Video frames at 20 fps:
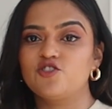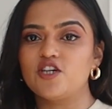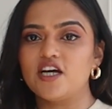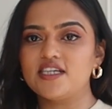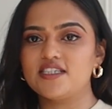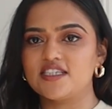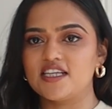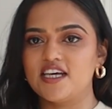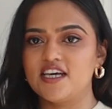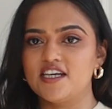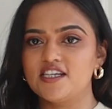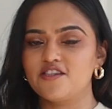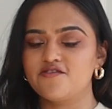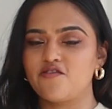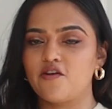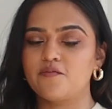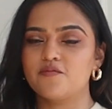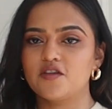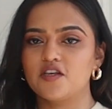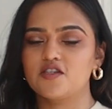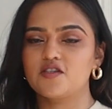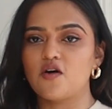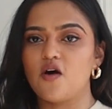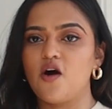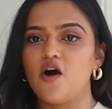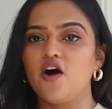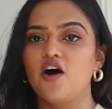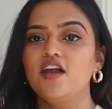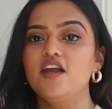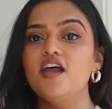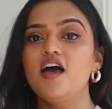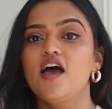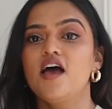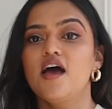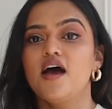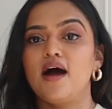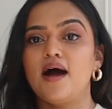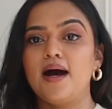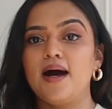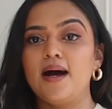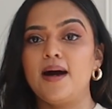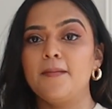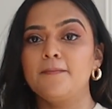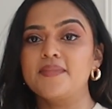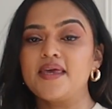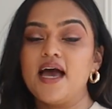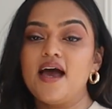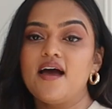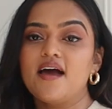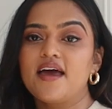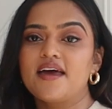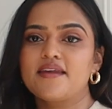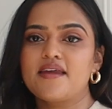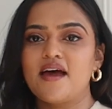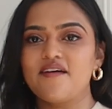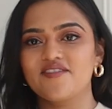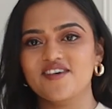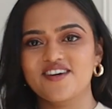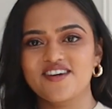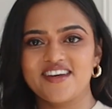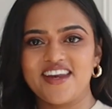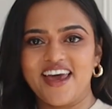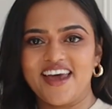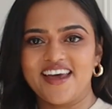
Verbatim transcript: dresses from this haul. Um, yeah, and have a good